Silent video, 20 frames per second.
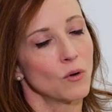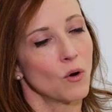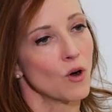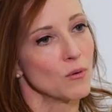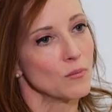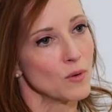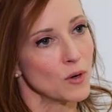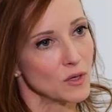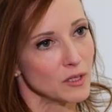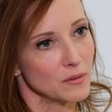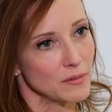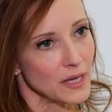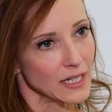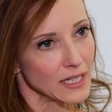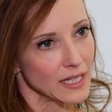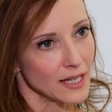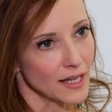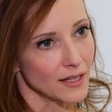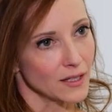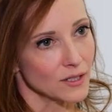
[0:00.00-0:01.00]
hormonal
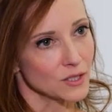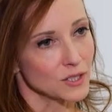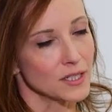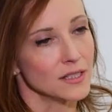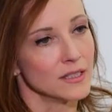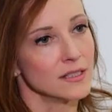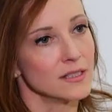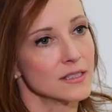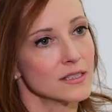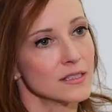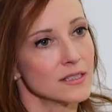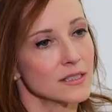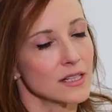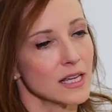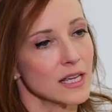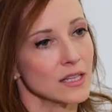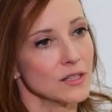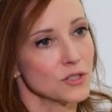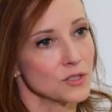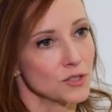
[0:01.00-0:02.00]
medications
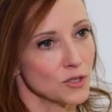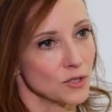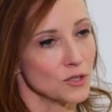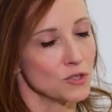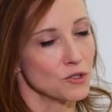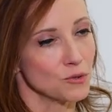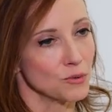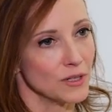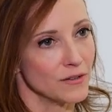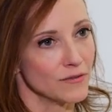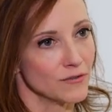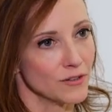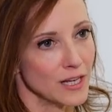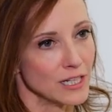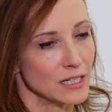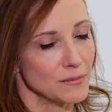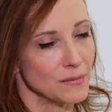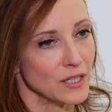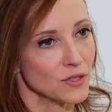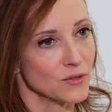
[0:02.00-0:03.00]
and surgery for
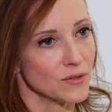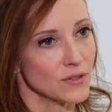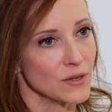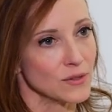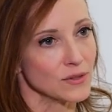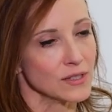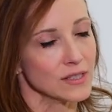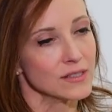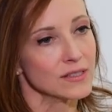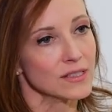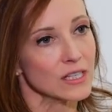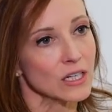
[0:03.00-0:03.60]
endometriosis,